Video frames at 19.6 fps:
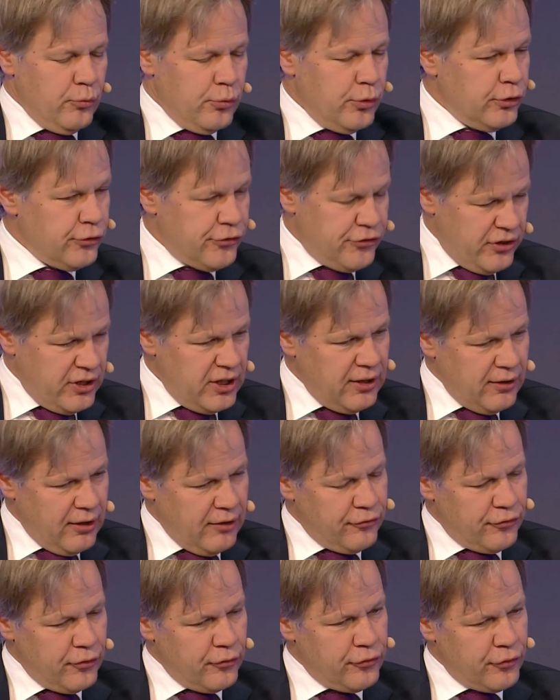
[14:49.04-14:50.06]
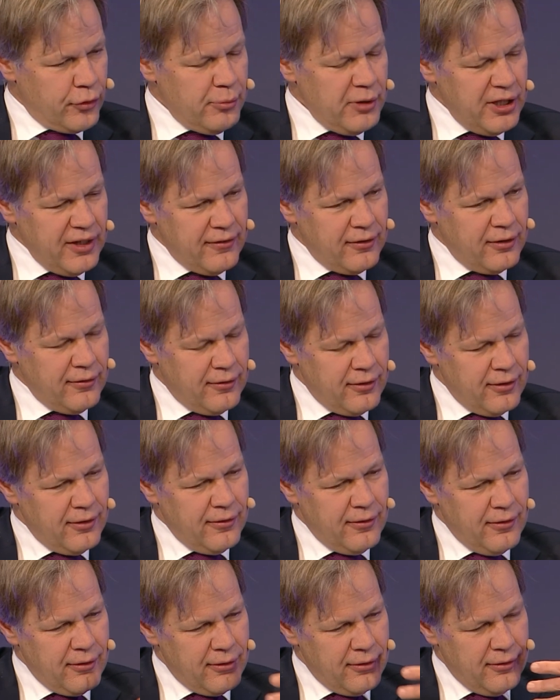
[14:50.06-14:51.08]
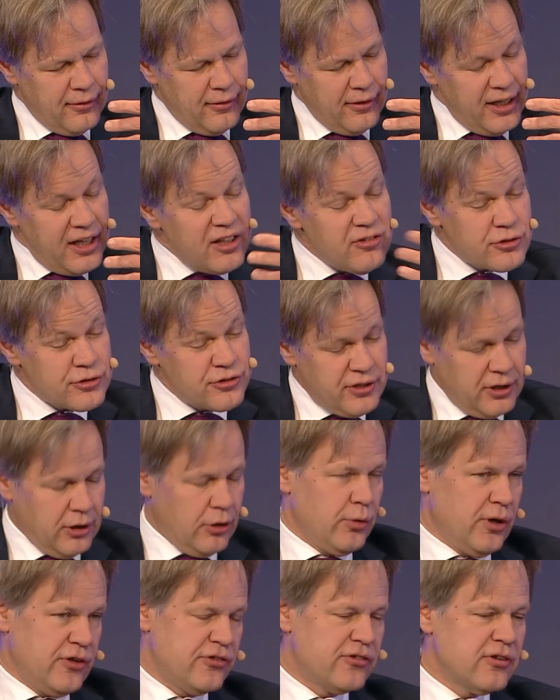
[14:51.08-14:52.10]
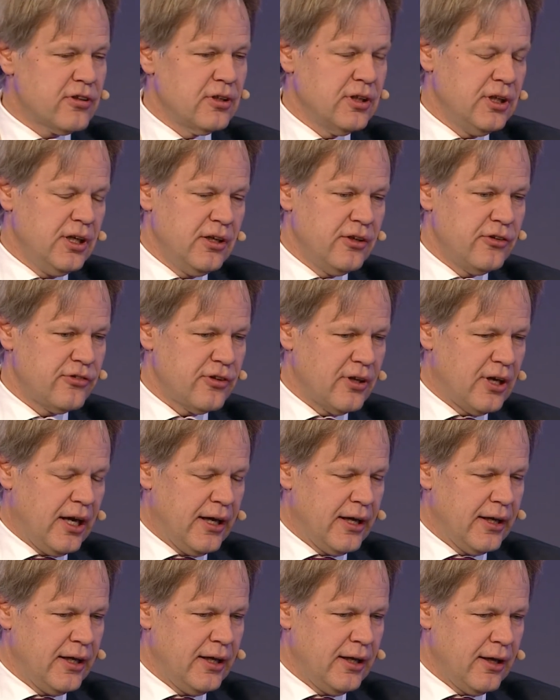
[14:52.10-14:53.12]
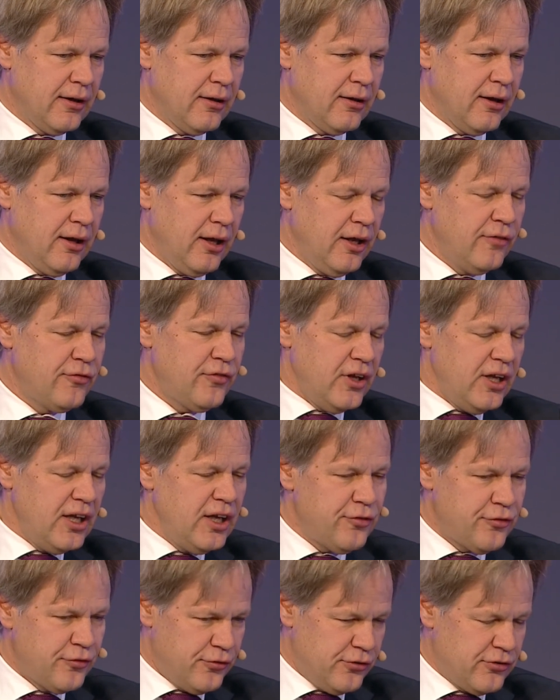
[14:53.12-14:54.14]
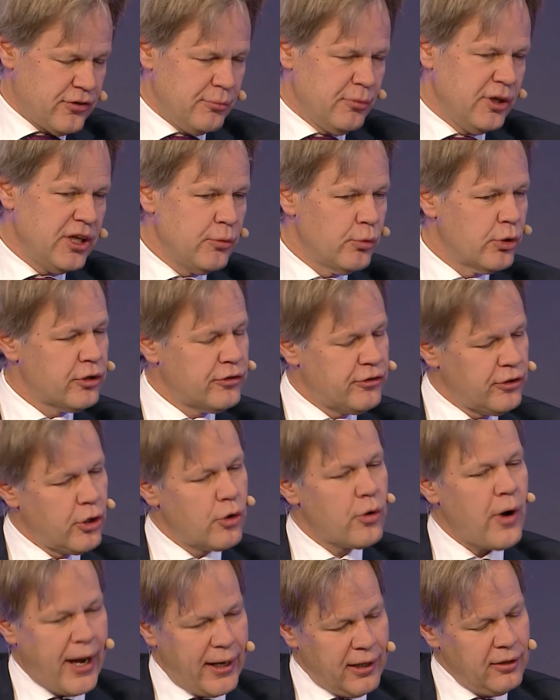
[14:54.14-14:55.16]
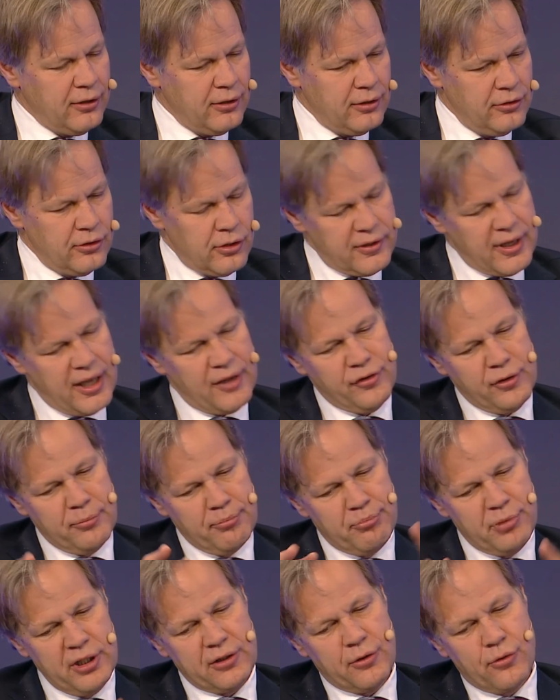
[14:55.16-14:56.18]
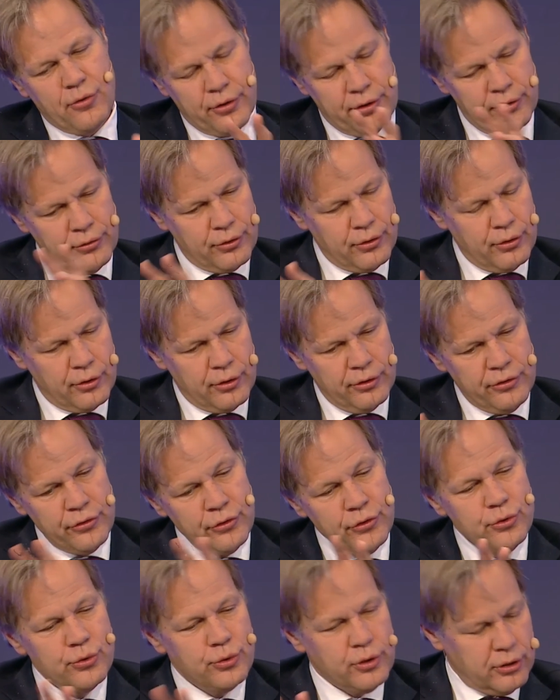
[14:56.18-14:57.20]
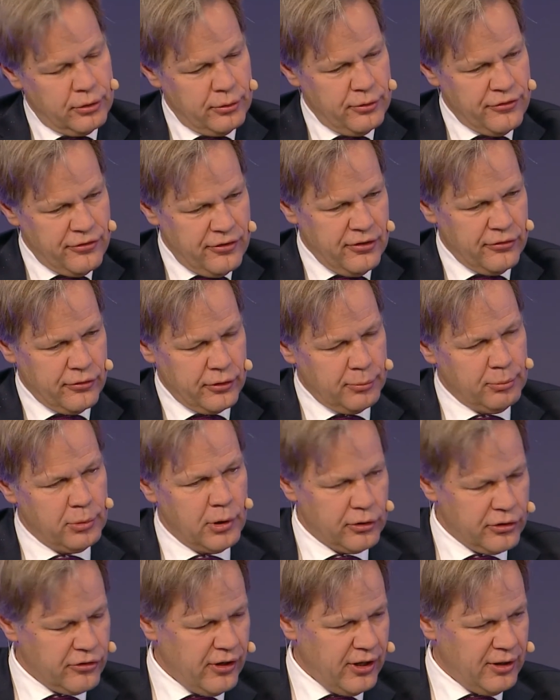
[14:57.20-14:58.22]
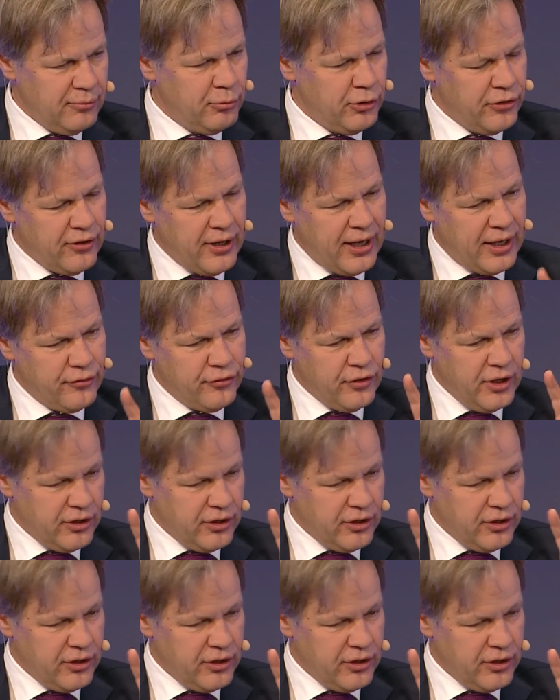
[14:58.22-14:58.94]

We'll see. For me, the interesting question is, if somebody were to crack not having Bitcoin or new currencies on a blockchain, but to have